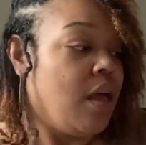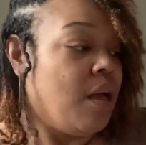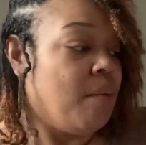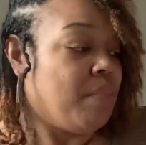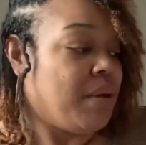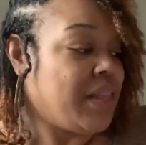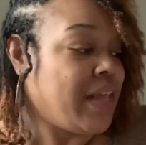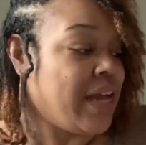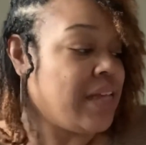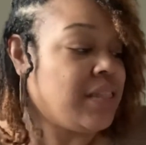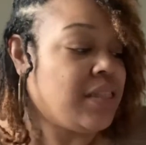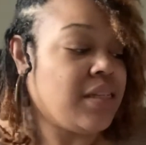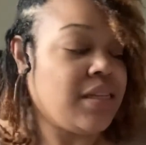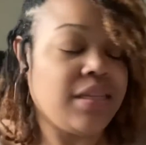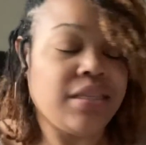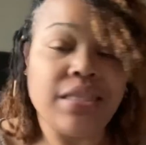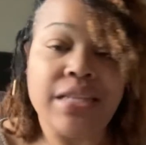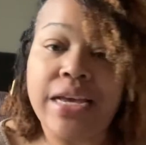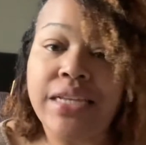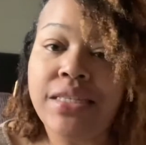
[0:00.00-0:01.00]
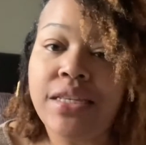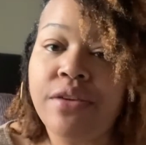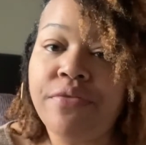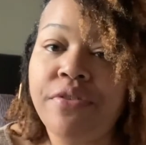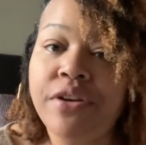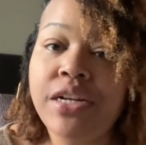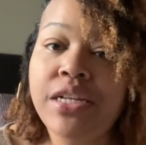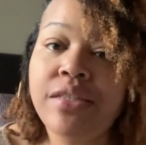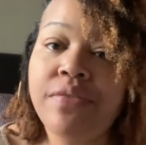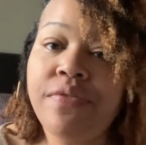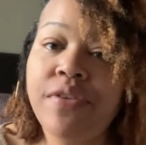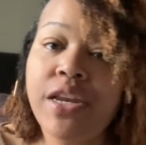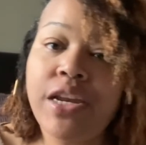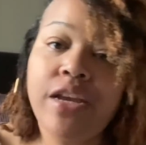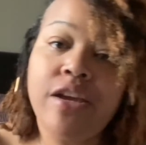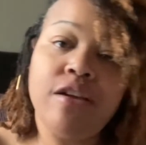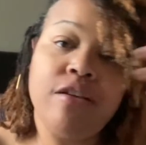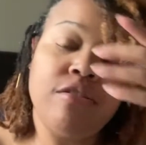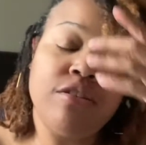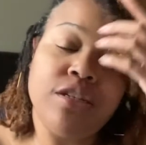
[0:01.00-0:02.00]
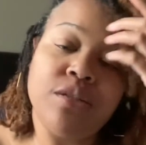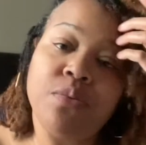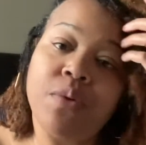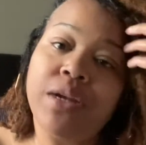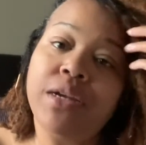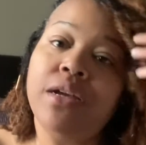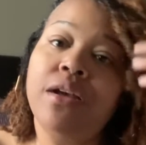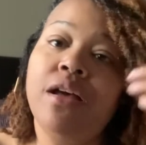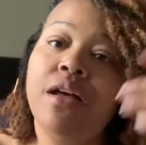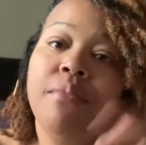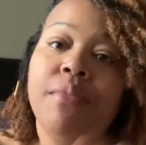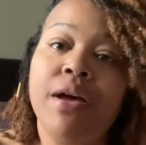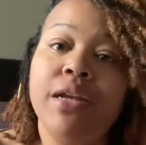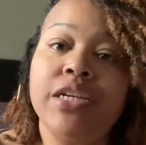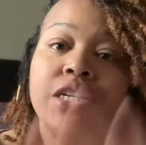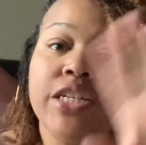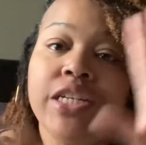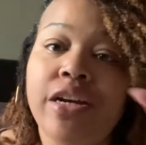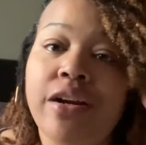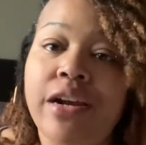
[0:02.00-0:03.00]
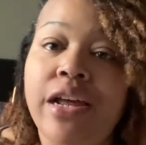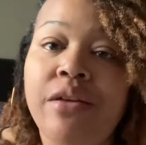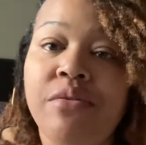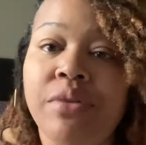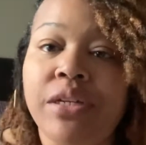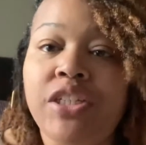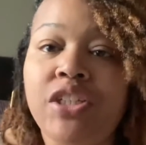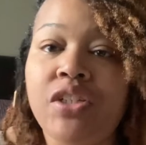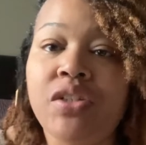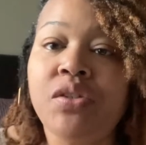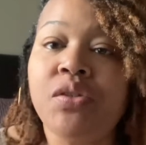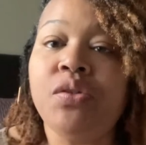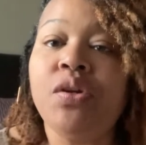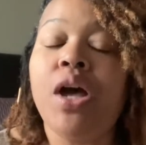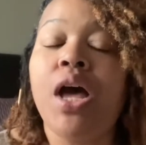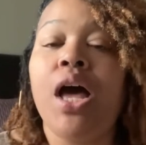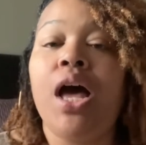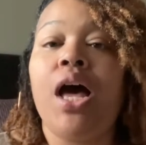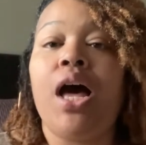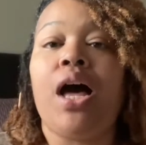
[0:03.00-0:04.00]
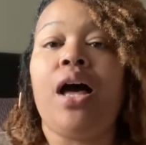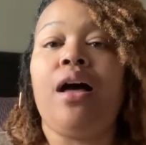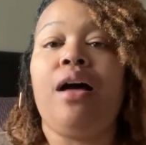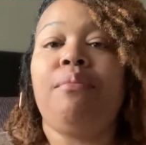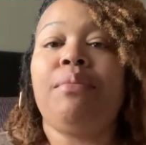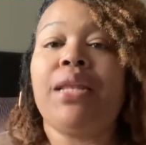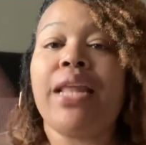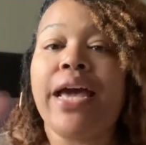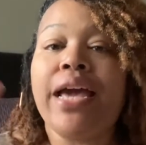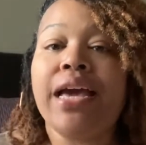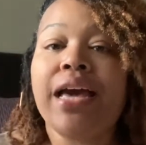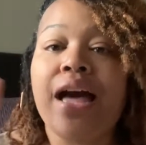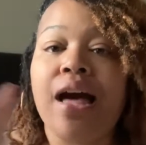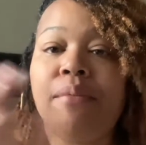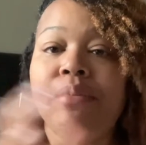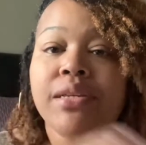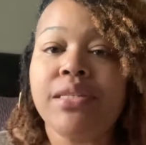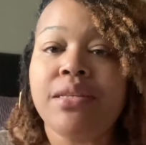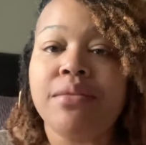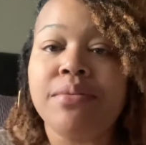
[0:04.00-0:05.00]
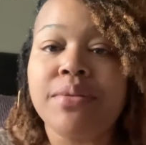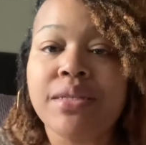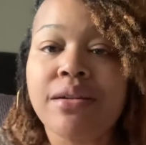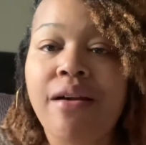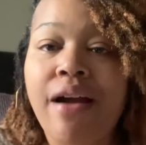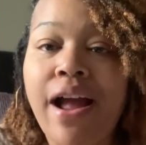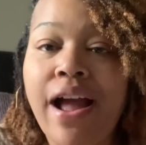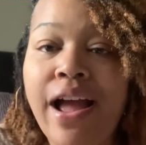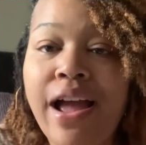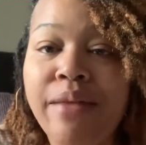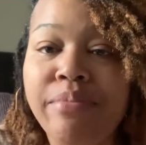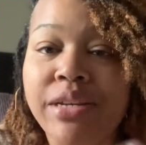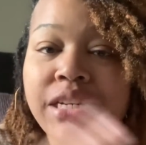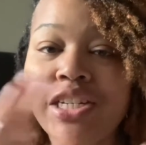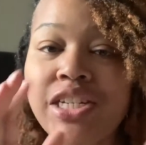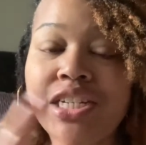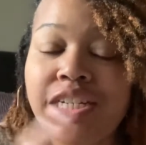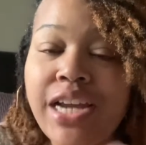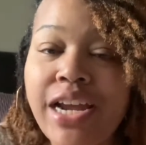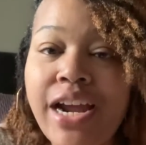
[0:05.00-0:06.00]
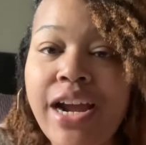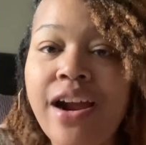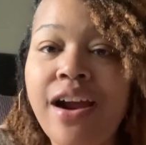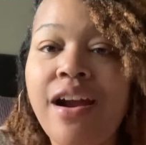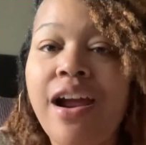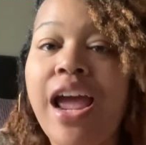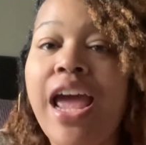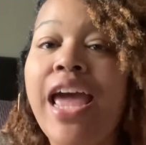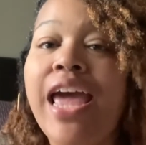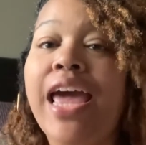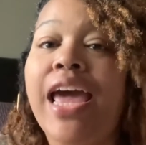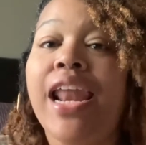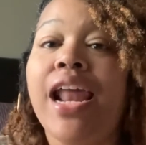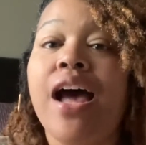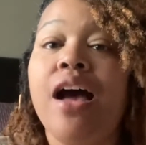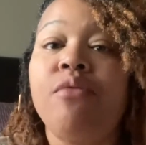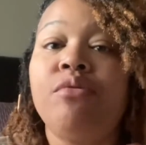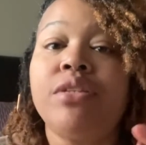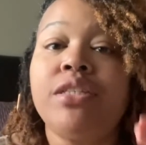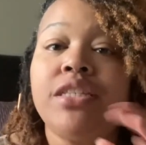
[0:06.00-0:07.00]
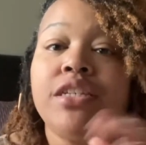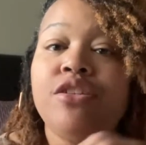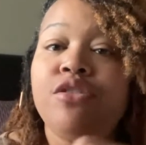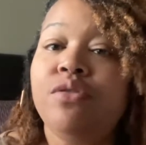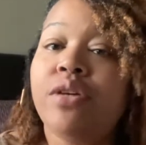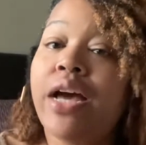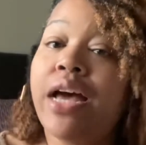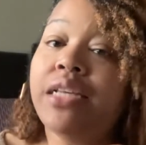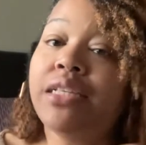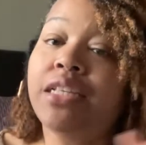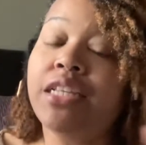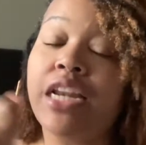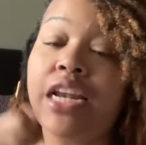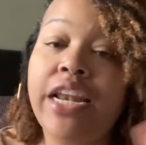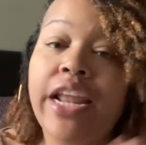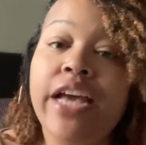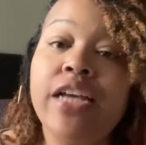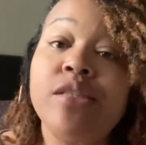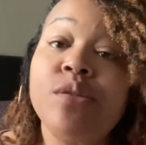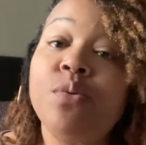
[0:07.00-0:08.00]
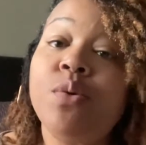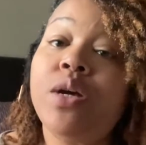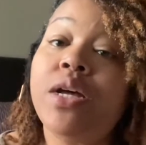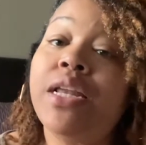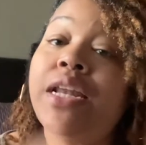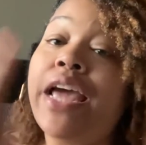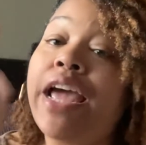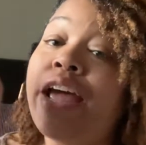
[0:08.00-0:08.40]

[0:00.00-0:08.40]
But that's that's it for this video. Just wanted to come on and share that with you. Um, like, comment, subscribe, and share. And I will see you guys in the next one.